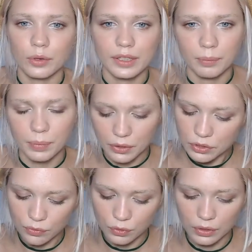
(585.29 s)
really
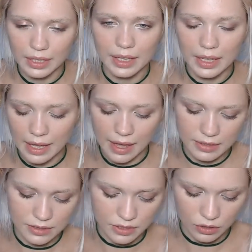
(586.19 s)
beautifully
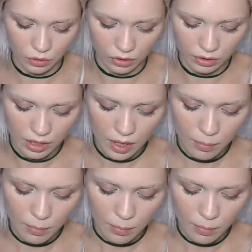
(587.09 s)
and so on